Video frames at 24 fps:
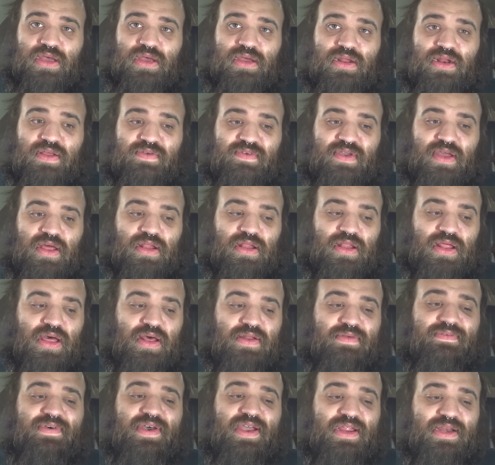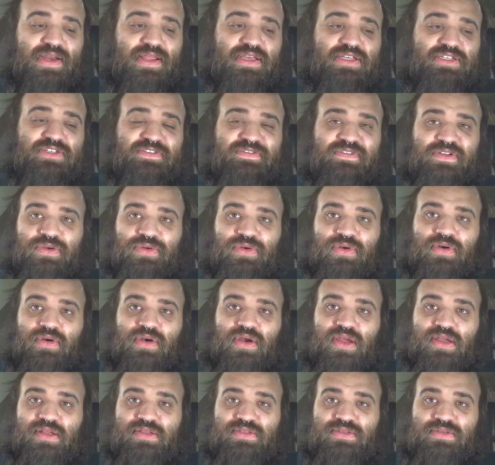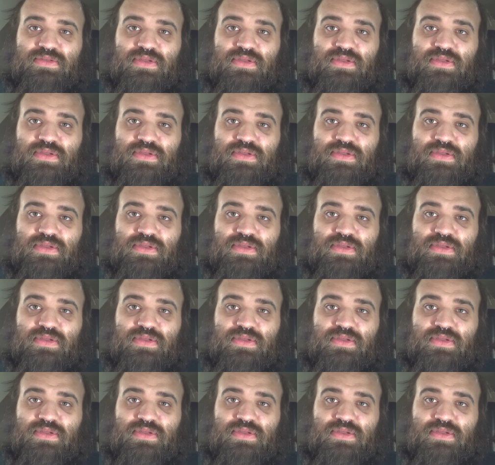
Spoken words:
and I've got a lot of ideas floating around.